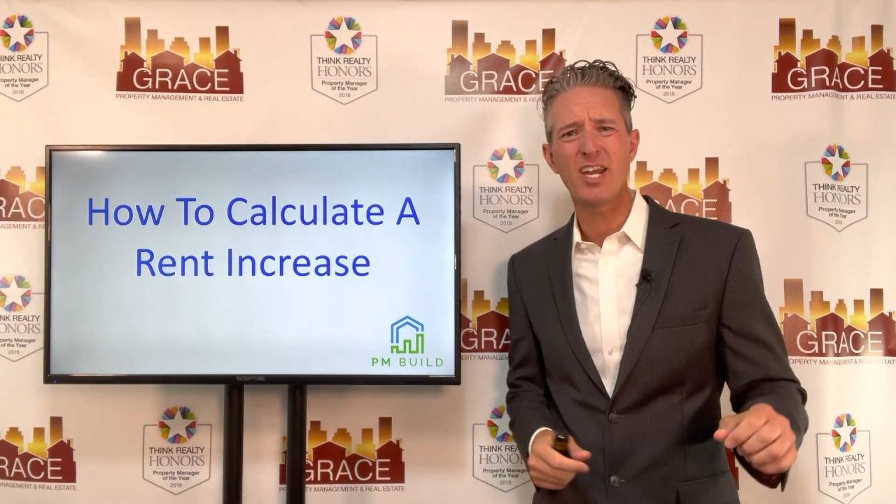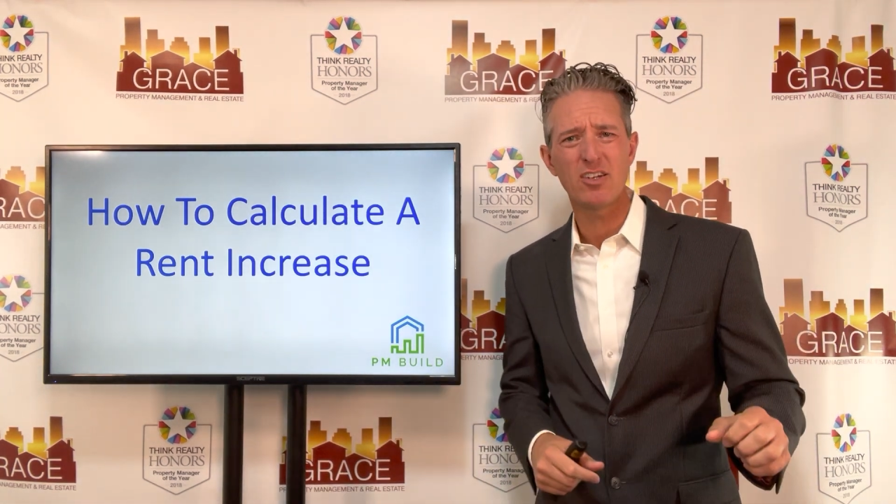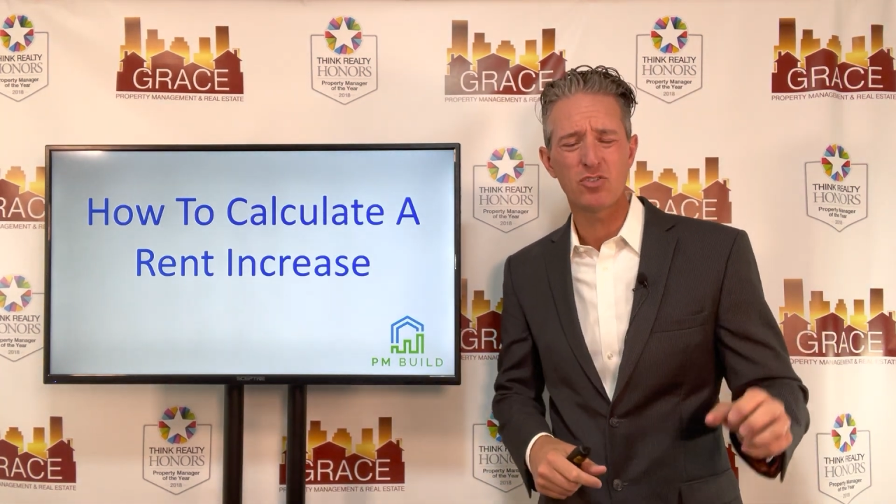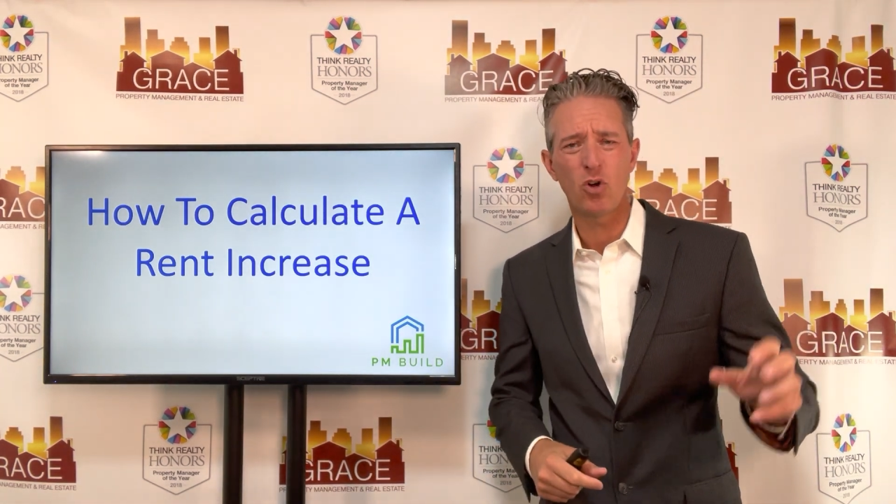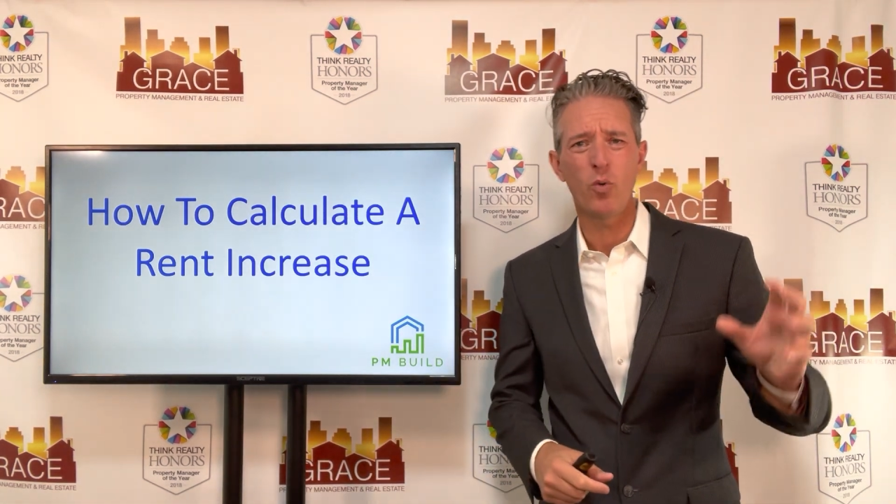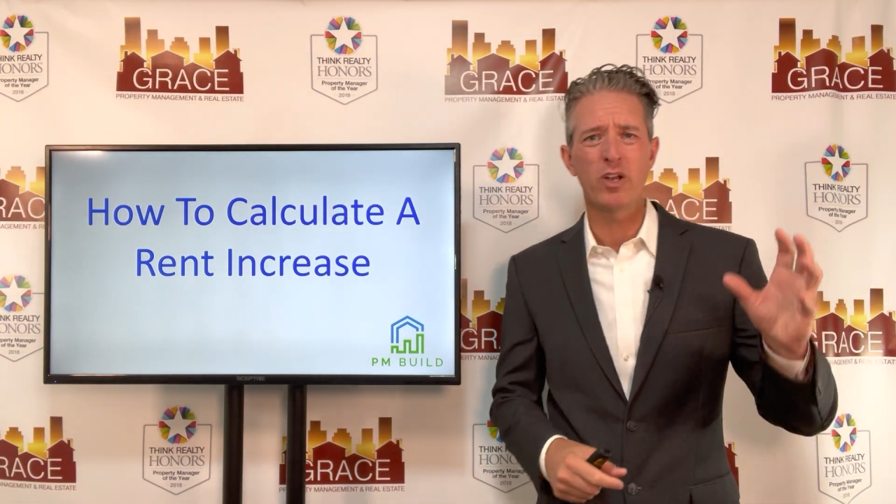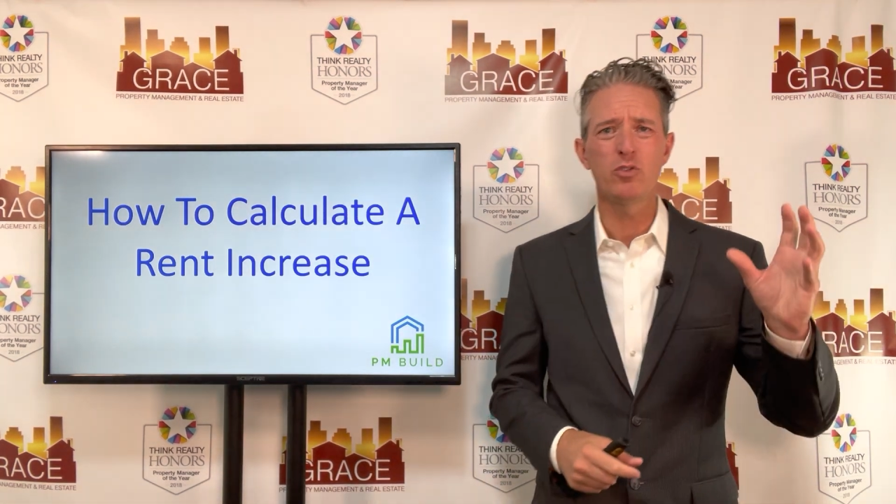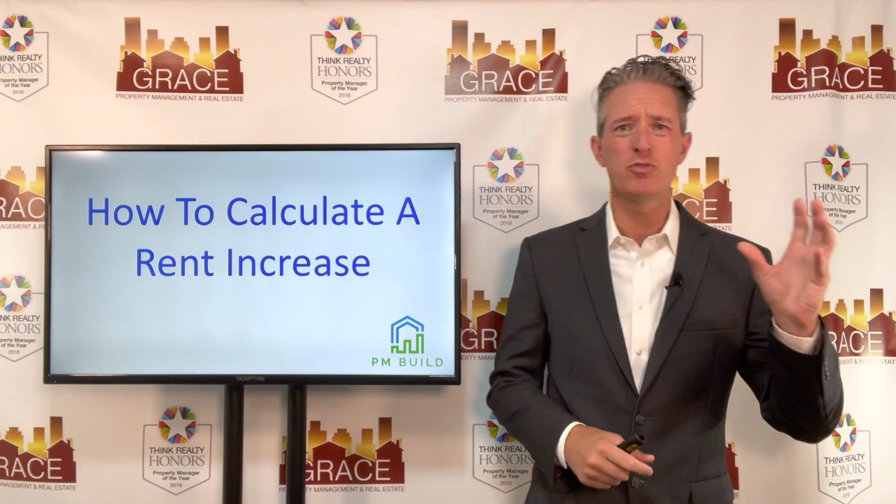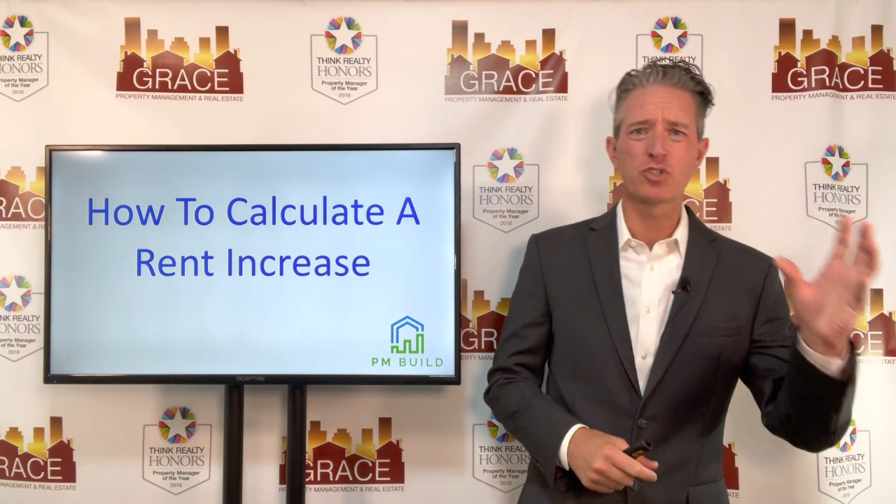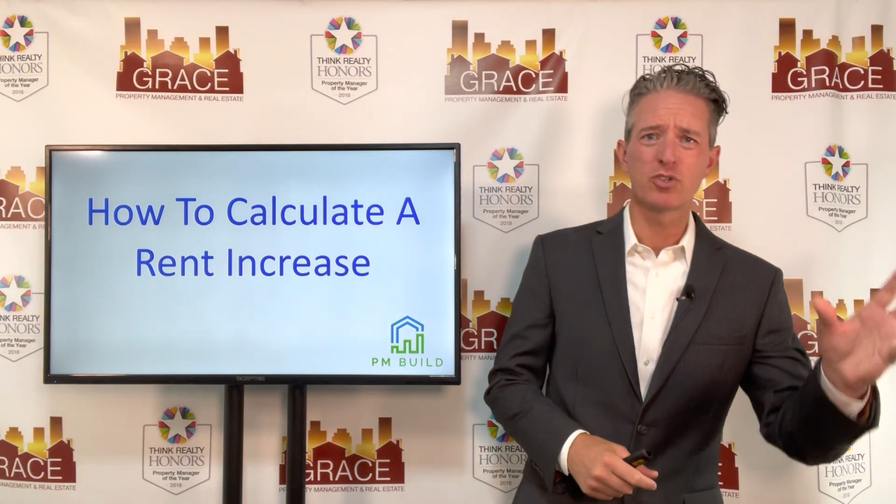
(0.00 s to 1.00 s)
and you don't want to
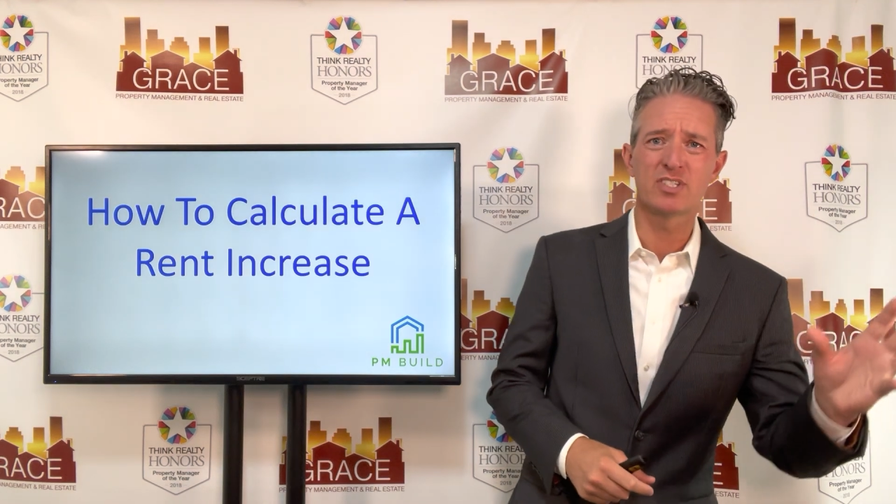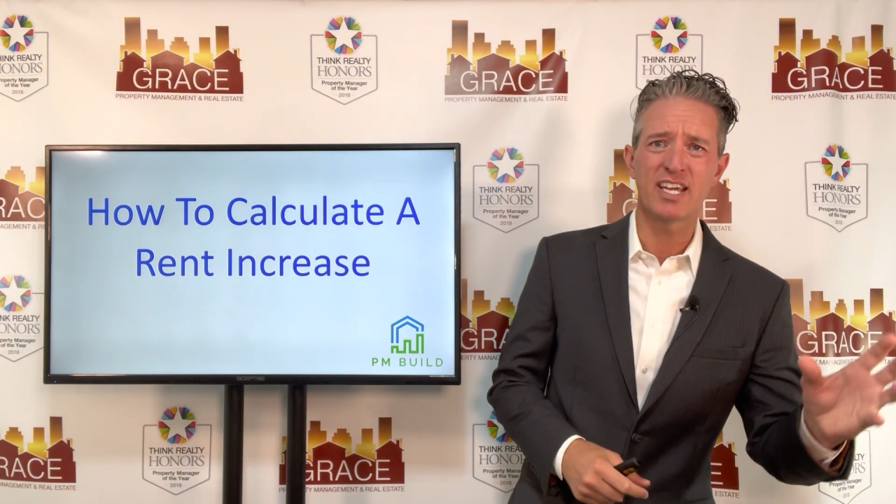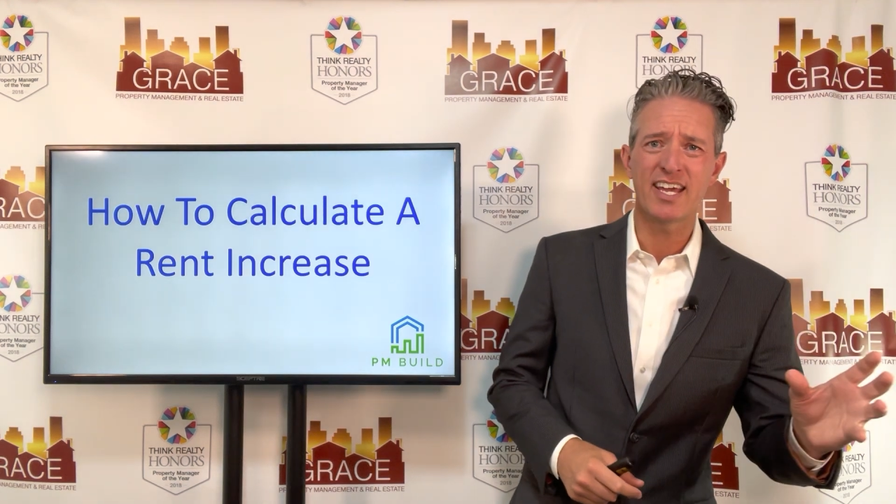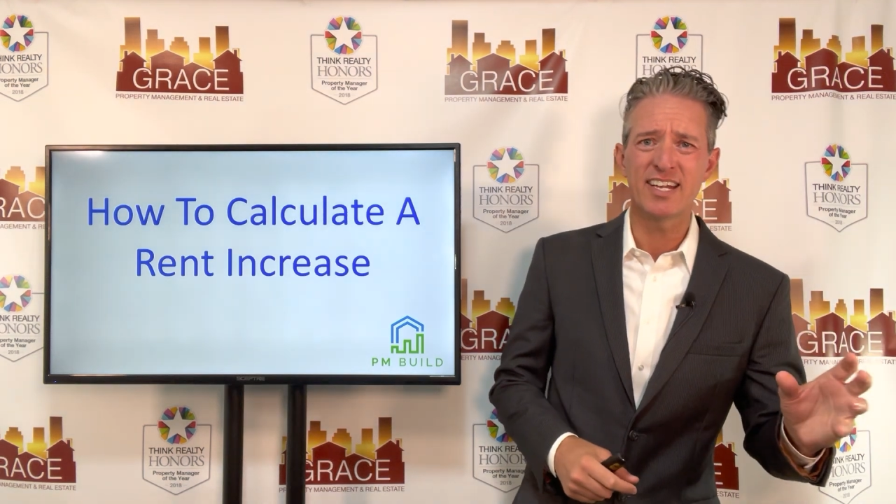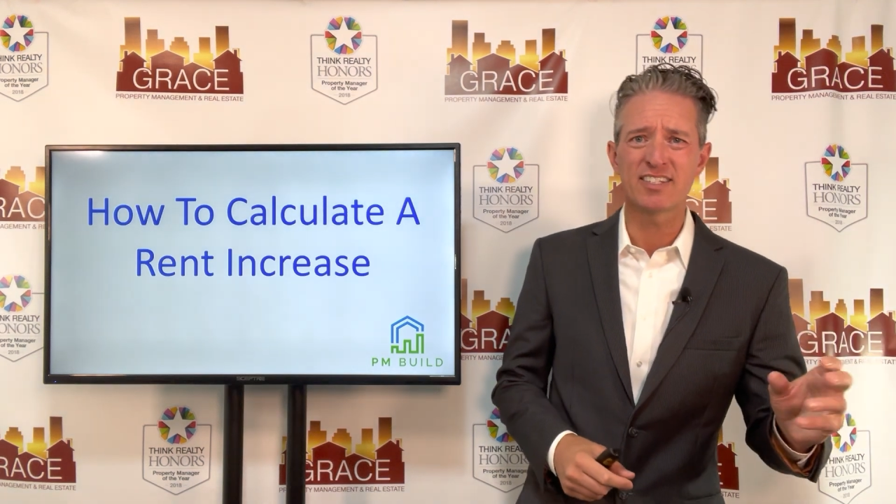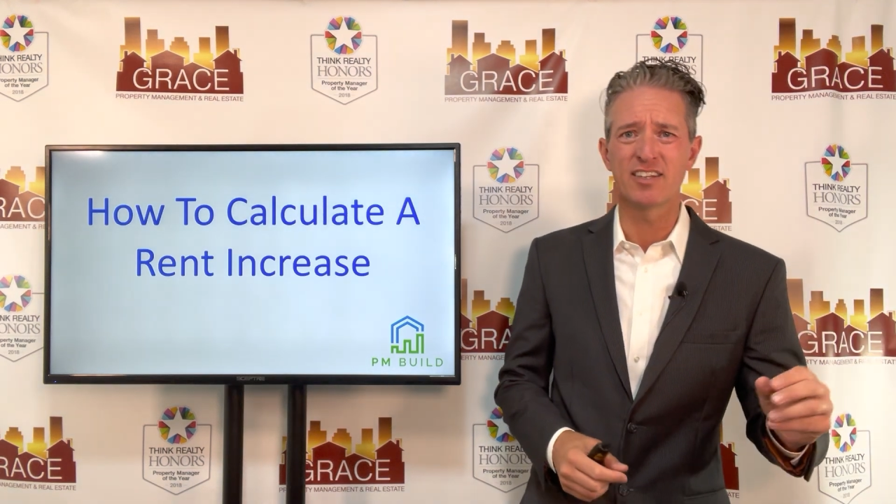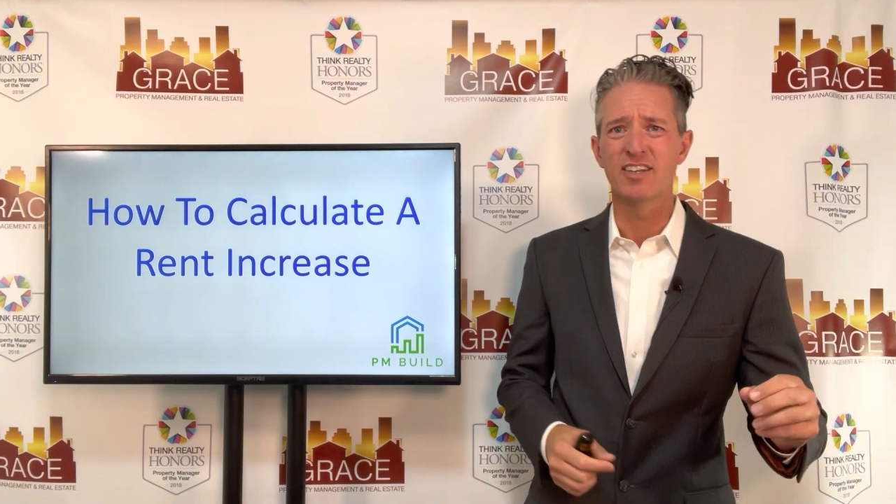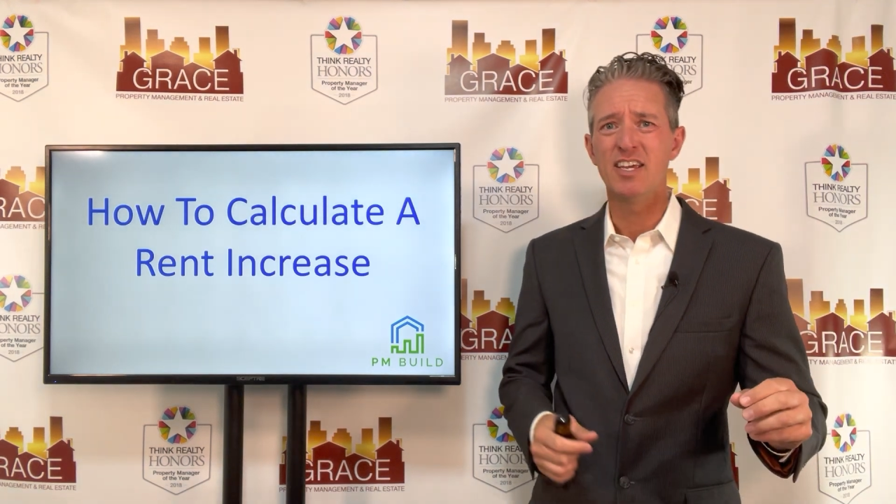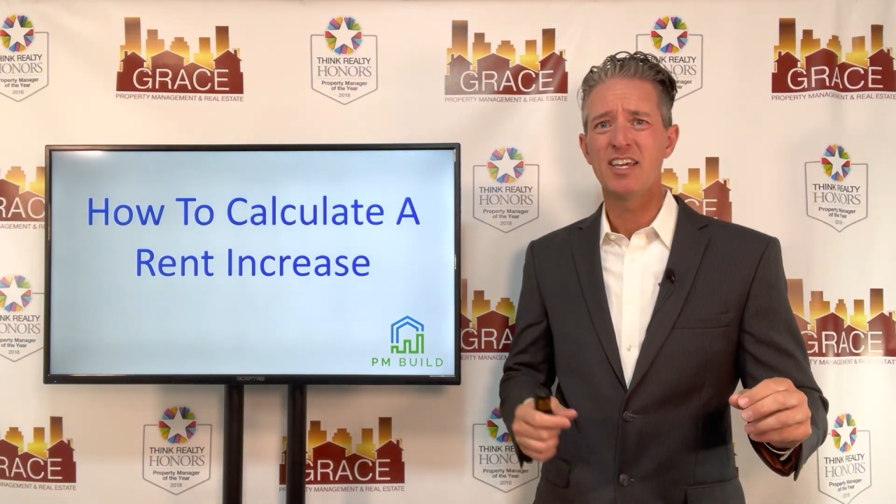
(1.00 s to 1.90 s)
lose a good tenant, and